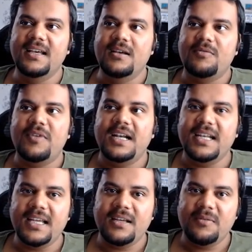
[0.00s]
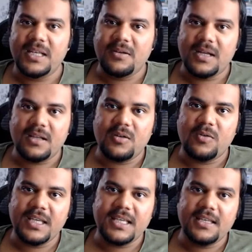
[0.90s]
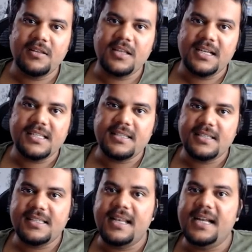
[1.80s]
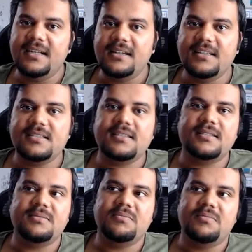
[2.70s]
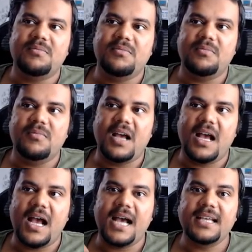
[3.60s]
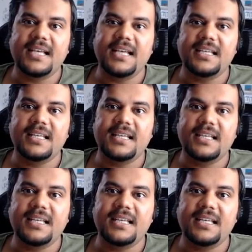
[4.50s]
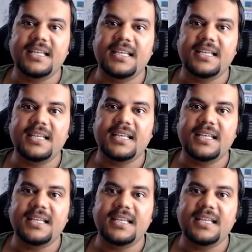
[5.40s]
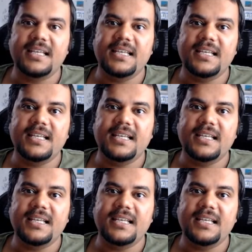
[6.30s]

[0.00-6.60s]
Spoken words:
funding when you are growing in the research ladder is higher. You have a higher chance in Germany